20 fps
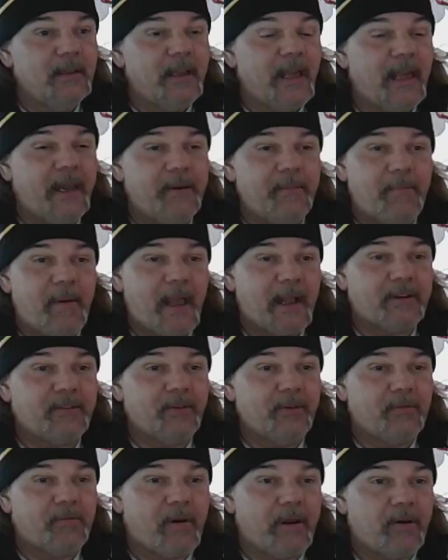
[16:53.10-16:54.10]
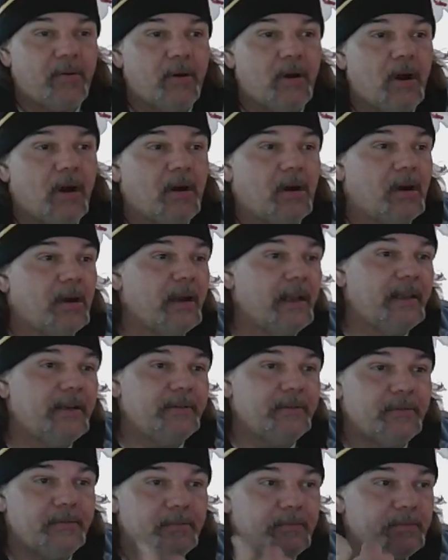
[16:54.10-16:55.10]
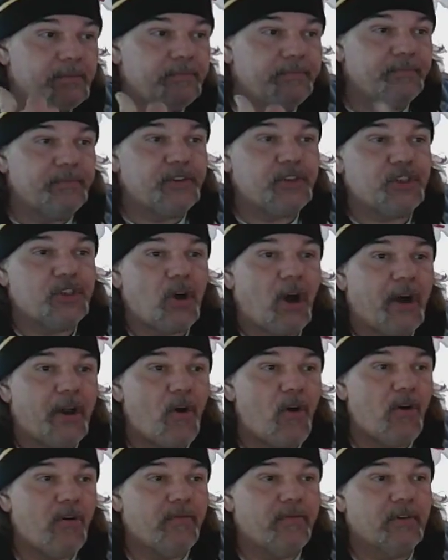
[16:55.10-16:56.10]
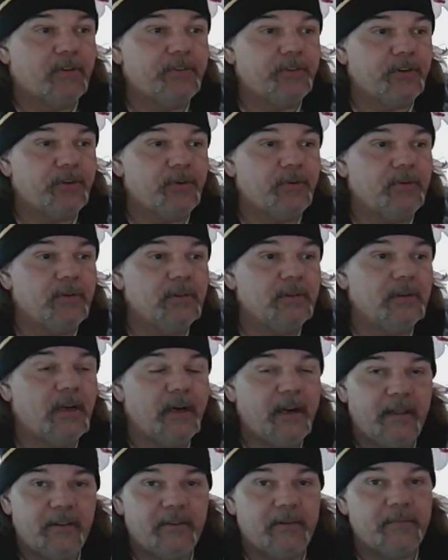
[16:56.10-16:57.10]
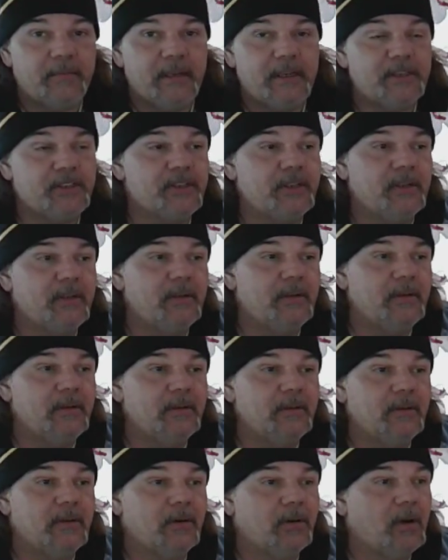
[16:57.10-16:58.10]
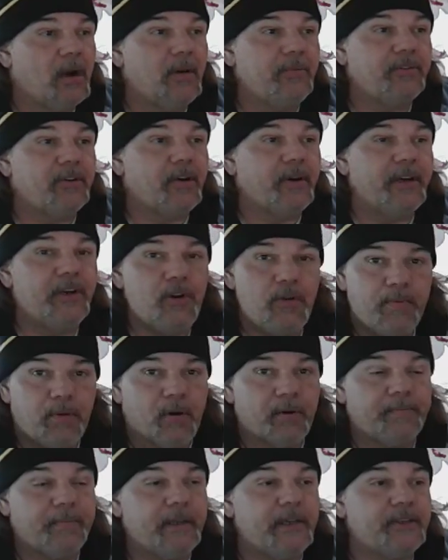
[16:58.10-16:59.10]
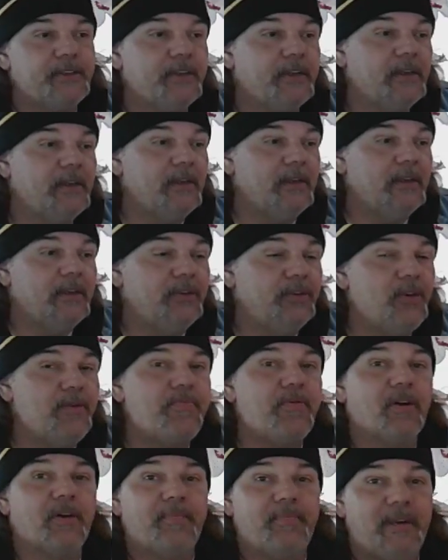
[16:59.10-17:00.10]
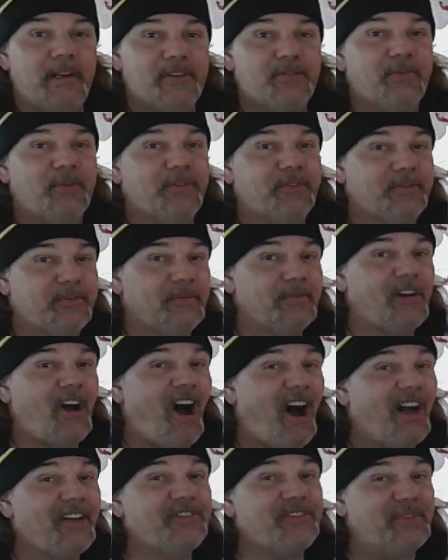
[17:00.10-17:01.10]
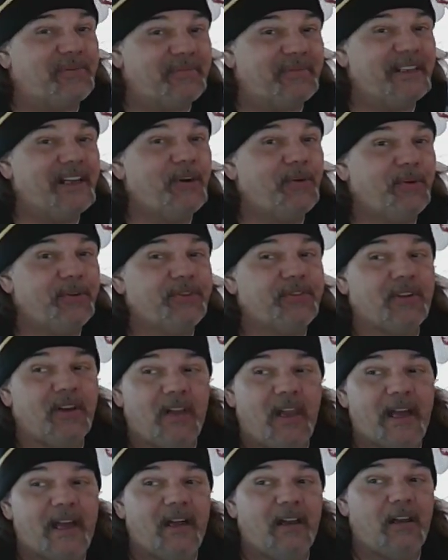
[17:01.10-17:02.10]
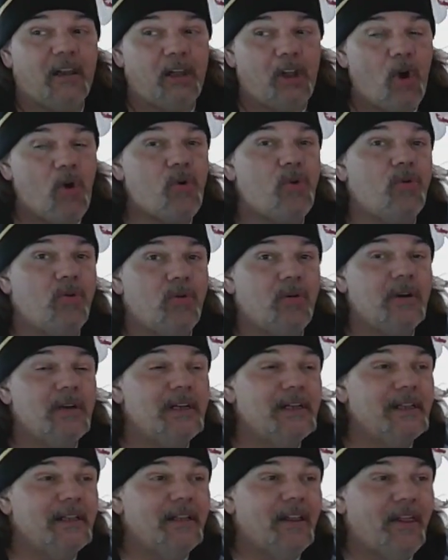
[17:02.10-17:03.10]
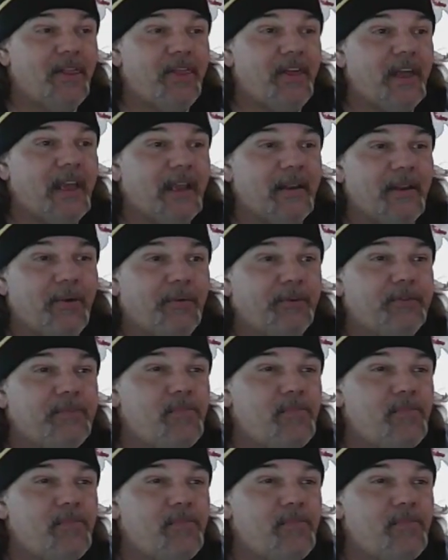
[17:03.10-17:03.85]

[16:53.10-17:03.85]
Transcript: headed back to the rental car and shot over to Huntington Beach. Or, I'm sorry, Newport Beach. Newport Beach was awesome. It was like a local thing. It was